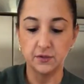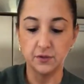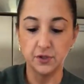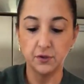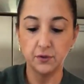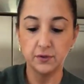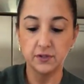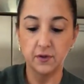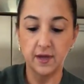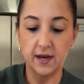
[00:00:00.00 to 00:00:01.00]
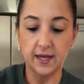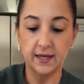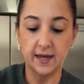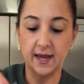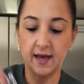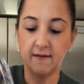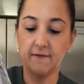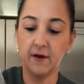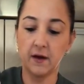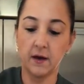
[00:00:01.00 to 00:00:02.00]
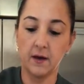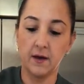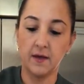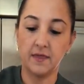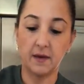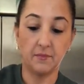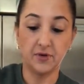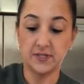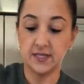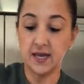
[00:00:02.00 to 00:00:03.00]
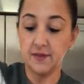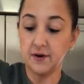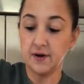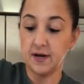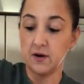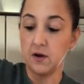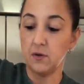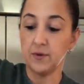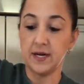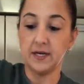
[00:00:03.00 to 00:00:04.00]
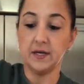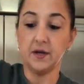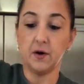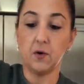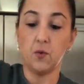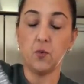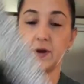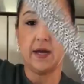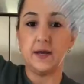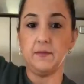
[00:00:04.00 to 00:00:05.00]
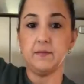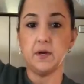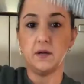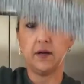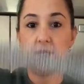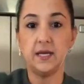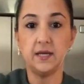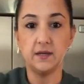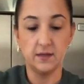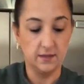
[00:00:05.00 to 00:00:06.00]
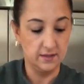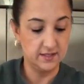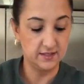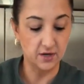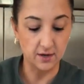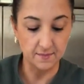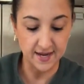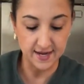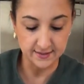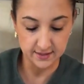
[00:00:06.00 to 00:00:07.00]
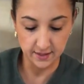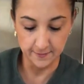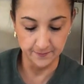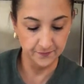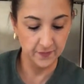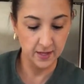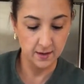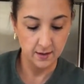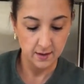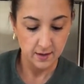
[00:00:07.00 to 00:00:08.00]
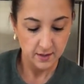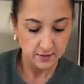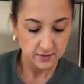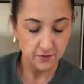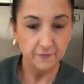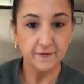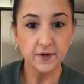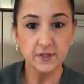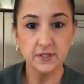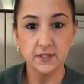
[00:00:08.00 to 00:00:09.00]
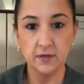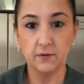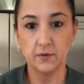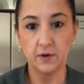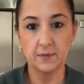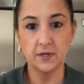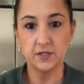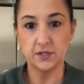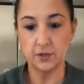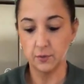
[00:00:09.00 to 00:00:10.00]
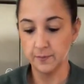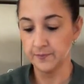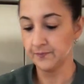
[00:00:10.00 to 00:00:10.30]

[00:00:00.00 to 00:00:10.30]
do 2 so that I can have them put together and all ready to go when I need to start a mask. So first, what I'm gonna do,